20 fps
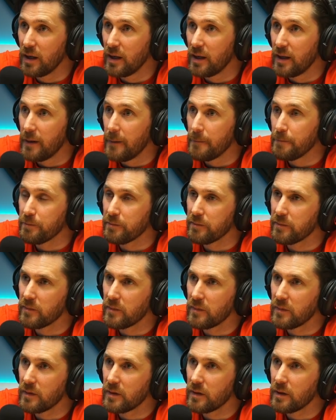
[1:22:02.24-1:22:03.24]
look at the state of
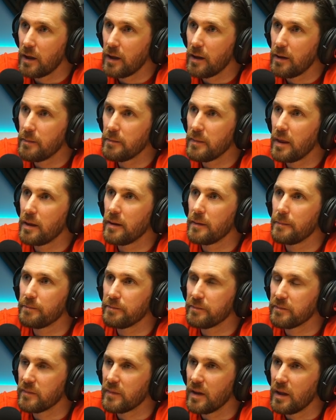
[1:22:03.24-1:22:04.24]
Mars. Mars is already
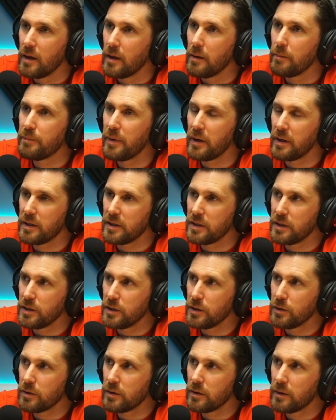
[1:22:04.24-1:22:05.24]
dead. But
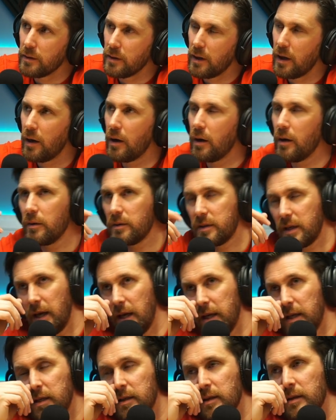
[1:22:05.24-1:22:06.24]
you Okay.
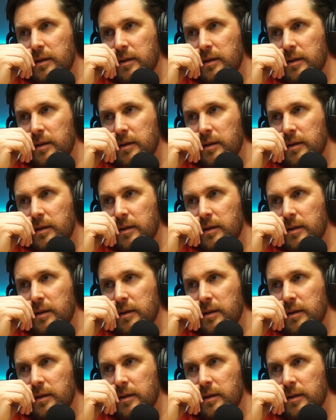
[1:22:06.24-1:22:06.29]
Earth